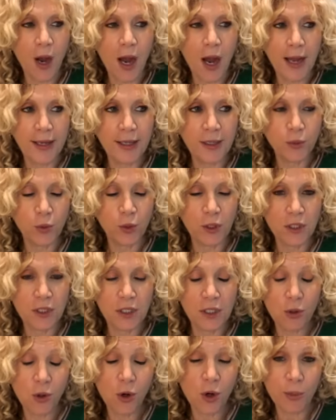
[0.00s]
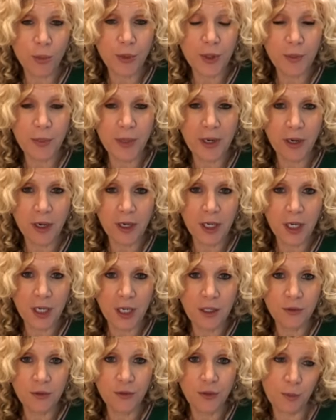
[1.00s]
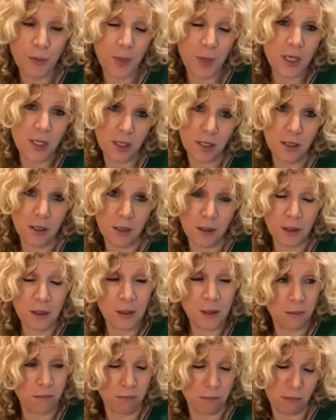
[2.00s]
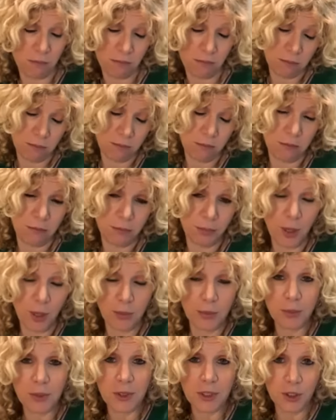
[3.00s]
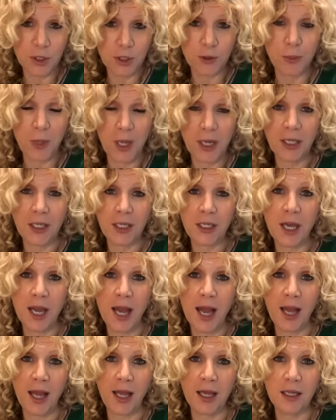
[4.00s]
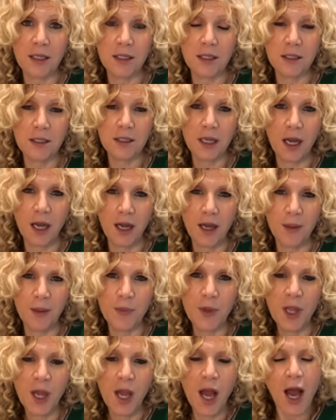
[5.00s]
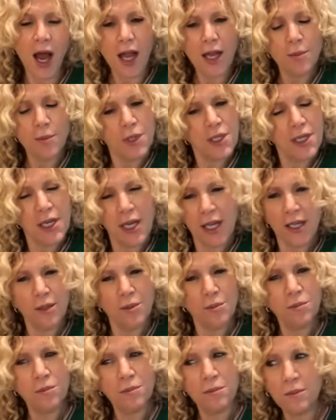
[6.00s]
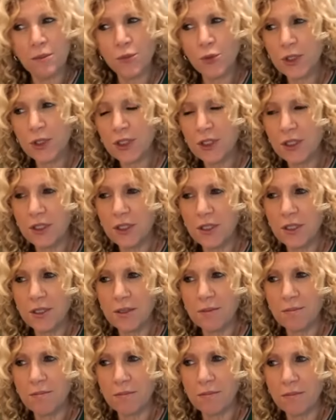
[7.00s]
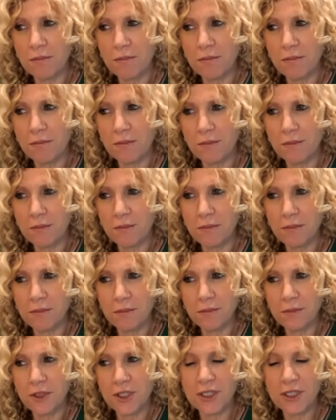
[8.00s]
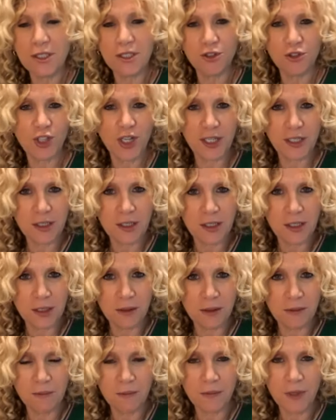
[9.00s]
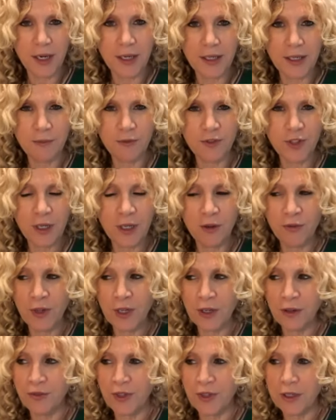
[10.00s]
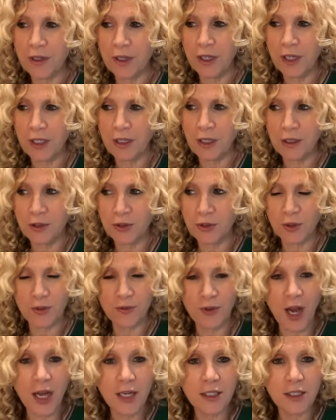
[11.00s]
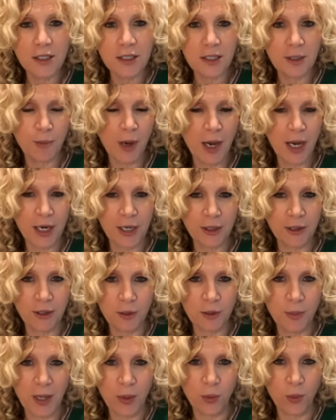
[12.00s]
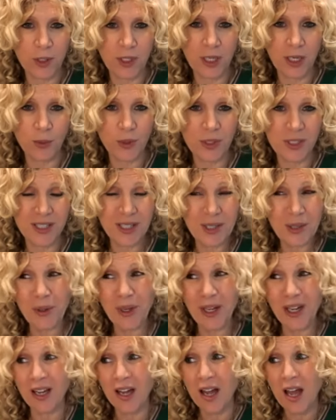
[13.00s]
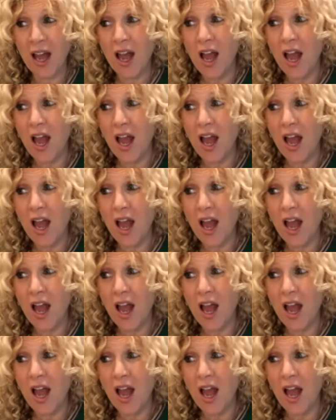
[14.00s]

I had worked in corporate America for many years, probably too many. And um, I became really disenchanted, right? Very, very, very uh, sort of uninspired by what I was doing.